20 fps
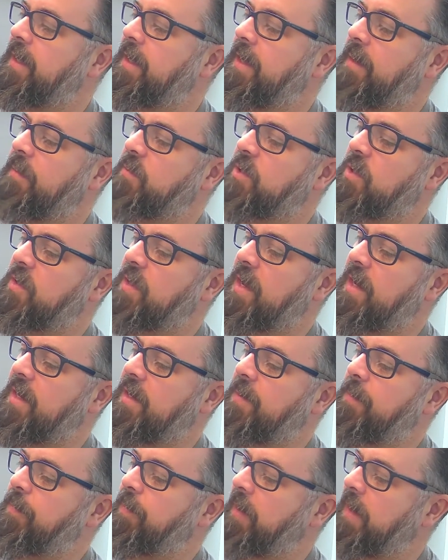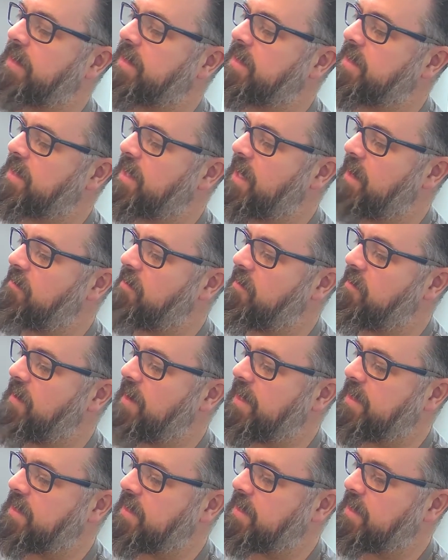So that had
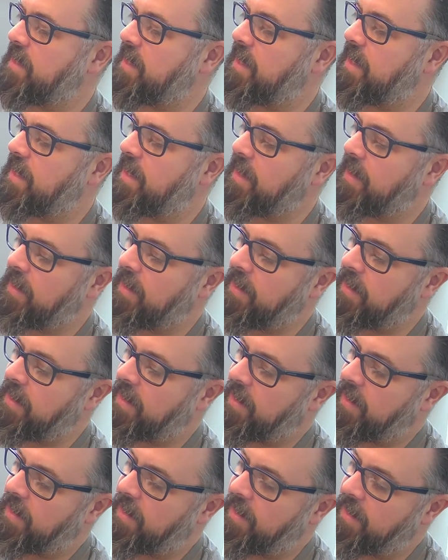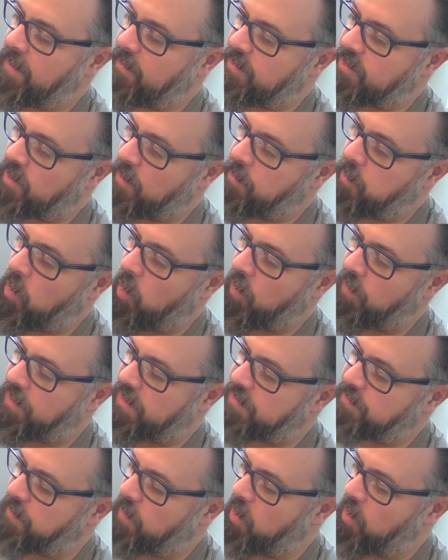deteriorated slightly. So I pulled
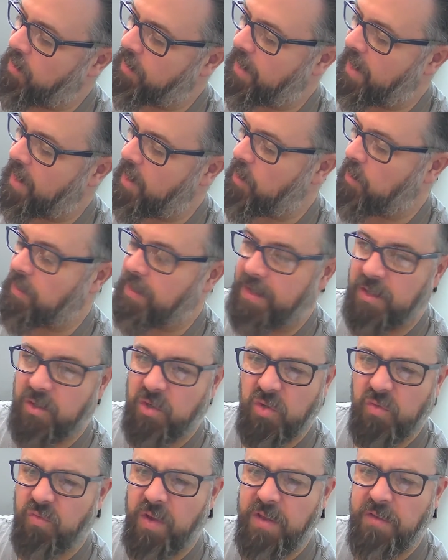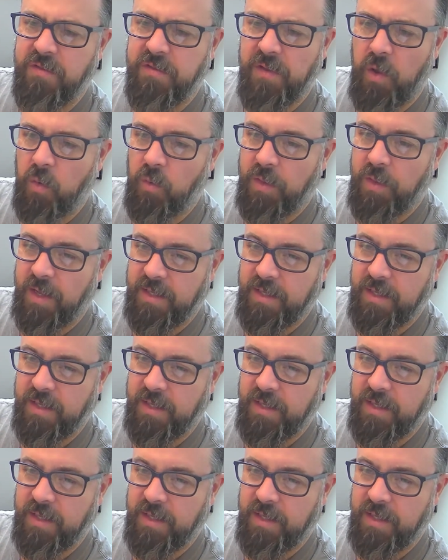this board out and I just reflowed that